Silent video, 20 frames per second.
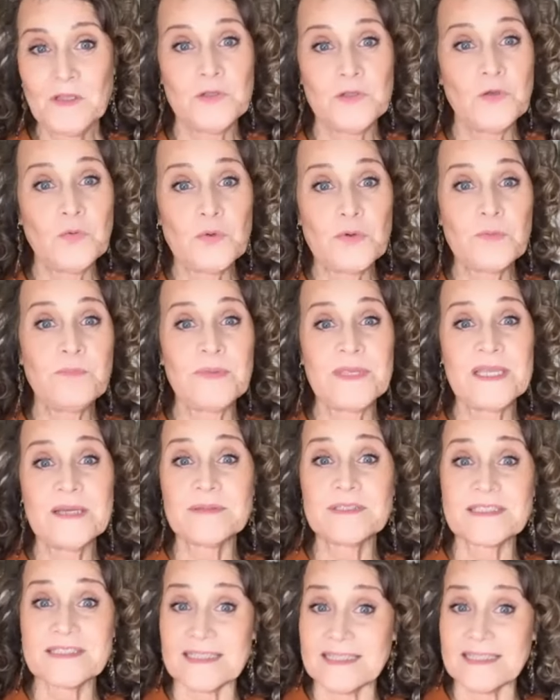You wouldn't be
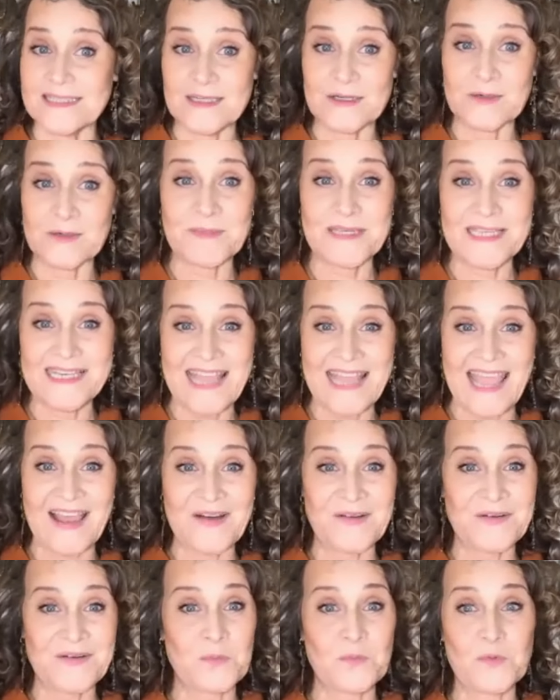able to hear me
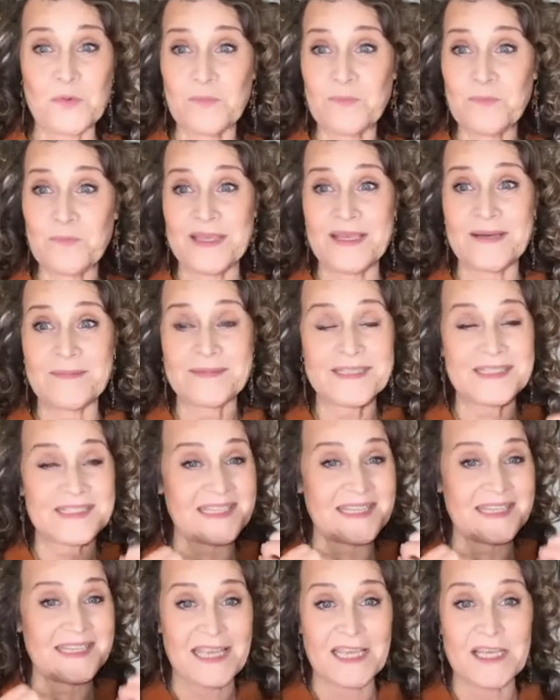now, and you wouldn't be able to
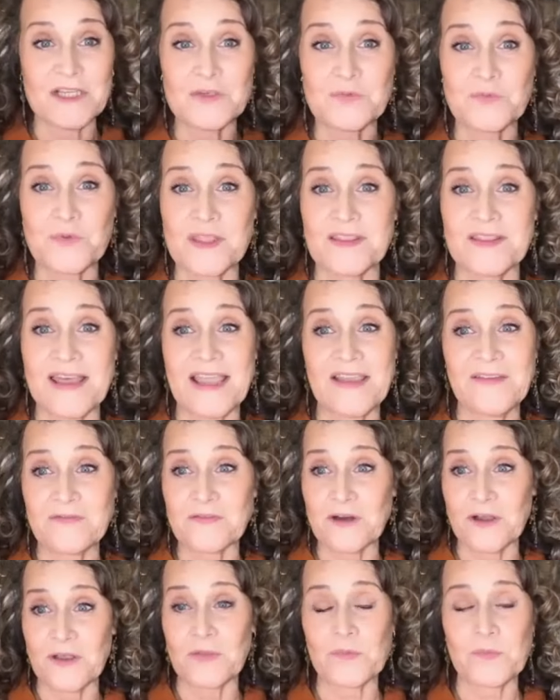engage with life
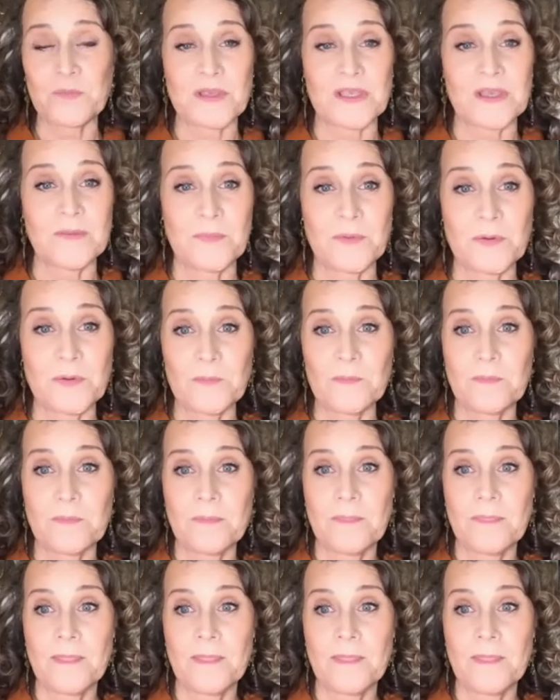or other people.